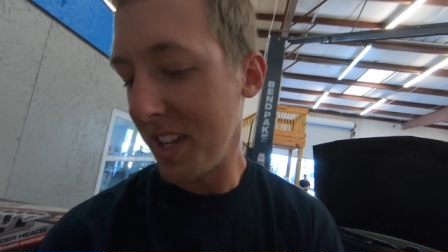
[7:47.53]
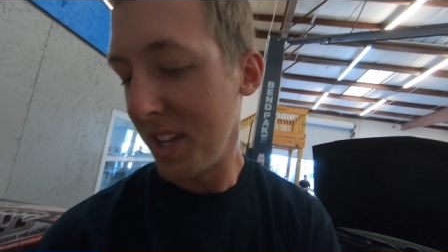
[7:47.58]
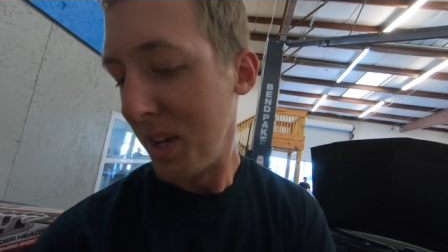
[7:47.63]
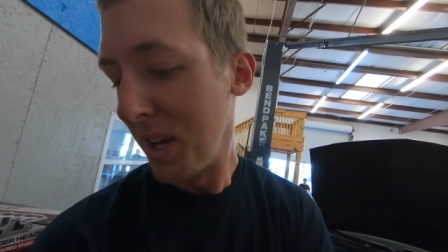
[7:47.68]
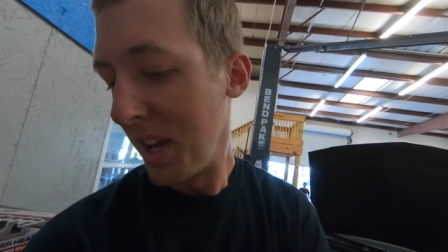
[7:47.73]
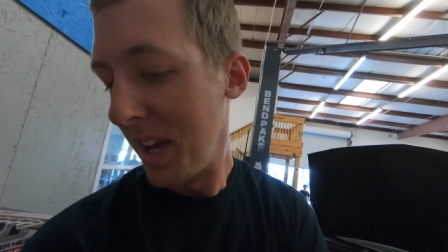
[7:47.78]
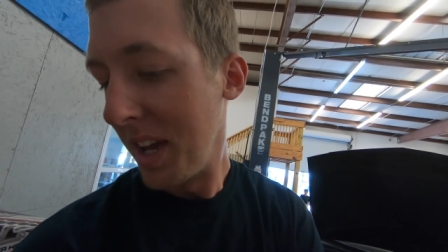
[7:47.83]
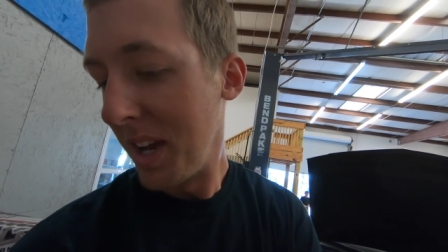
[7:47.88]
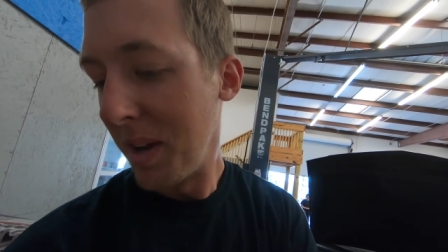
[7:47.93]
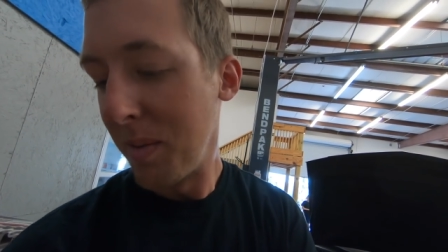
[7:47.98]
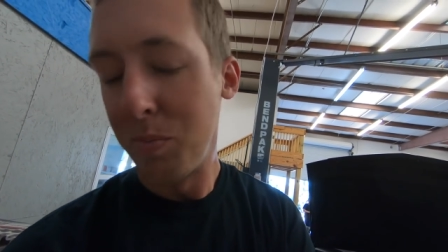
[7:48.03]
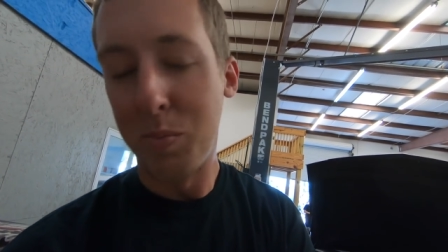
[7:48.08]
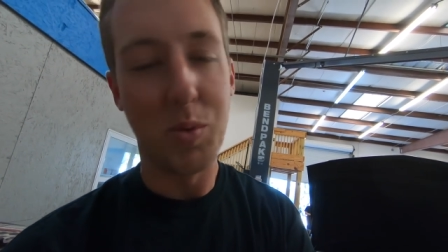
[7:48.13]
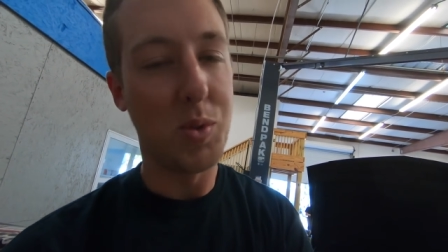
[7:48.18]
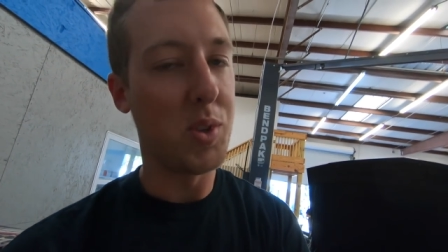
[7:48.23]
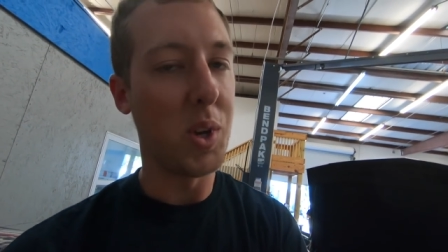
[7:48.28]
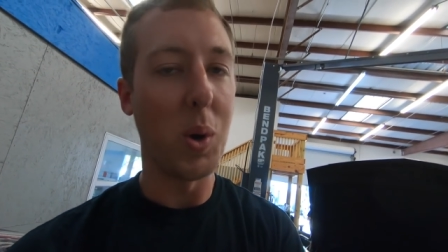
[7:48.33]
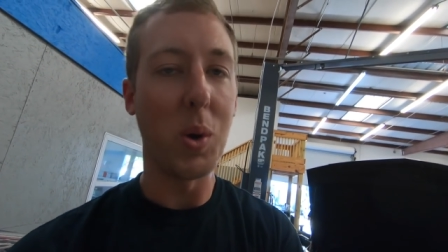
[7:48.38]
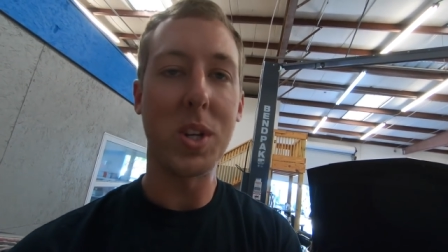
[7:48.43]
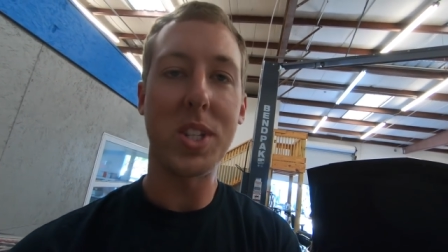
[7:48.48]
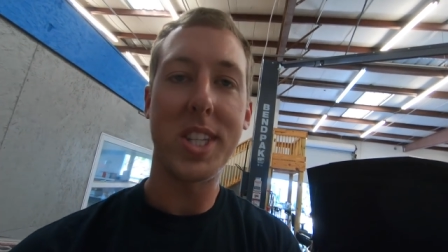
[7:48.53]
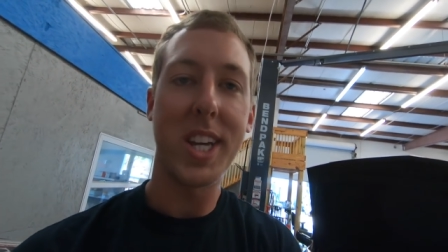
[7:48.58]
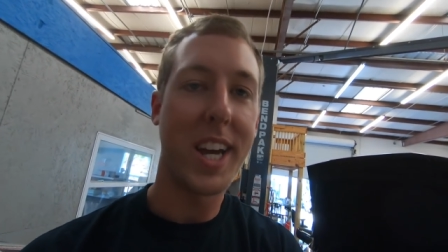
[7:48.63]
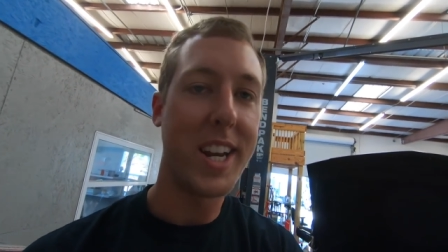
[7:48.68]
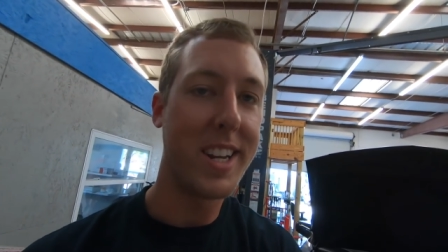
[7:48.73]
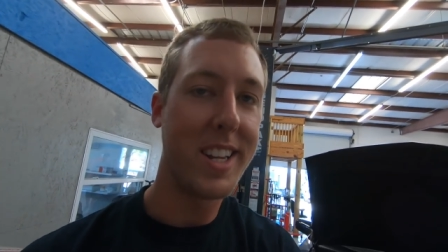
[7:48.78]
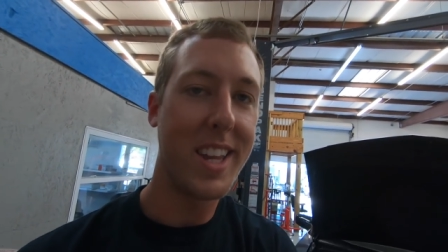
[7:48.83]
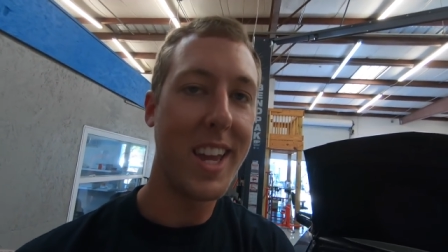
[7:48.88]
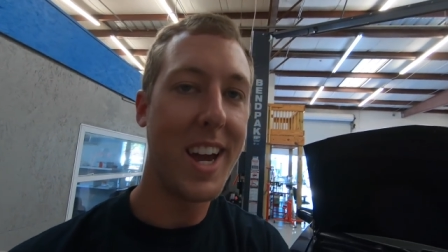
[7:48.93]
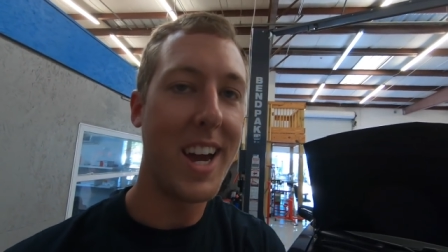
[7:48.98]
I'm so
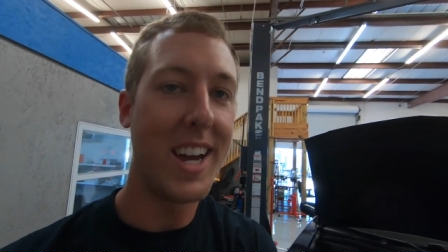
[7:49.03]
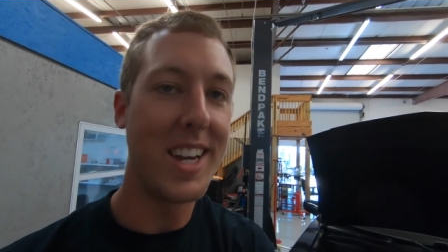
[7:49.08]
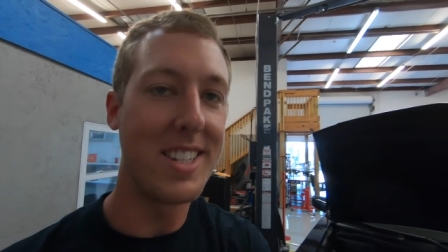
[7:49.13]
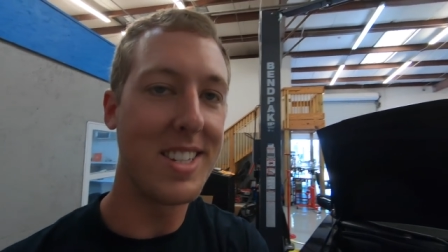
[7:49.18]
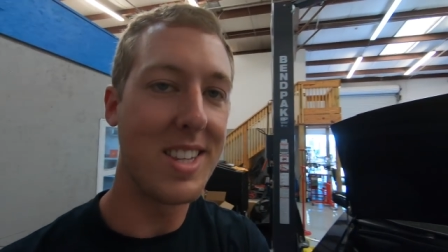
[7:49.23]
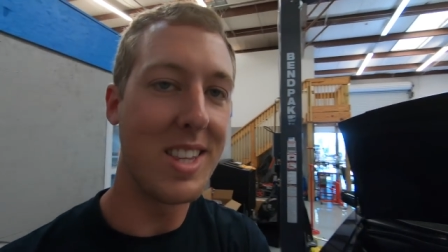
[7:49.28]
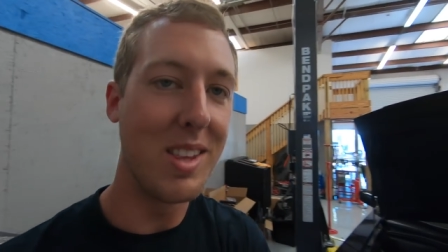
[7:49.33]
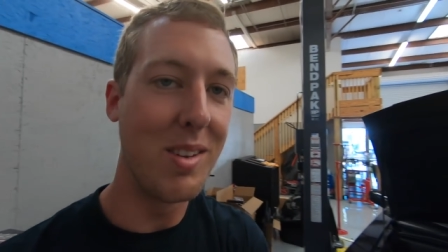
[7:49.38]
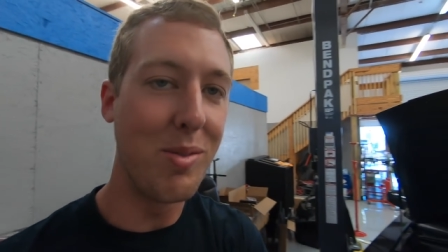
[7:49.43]
excited, guys.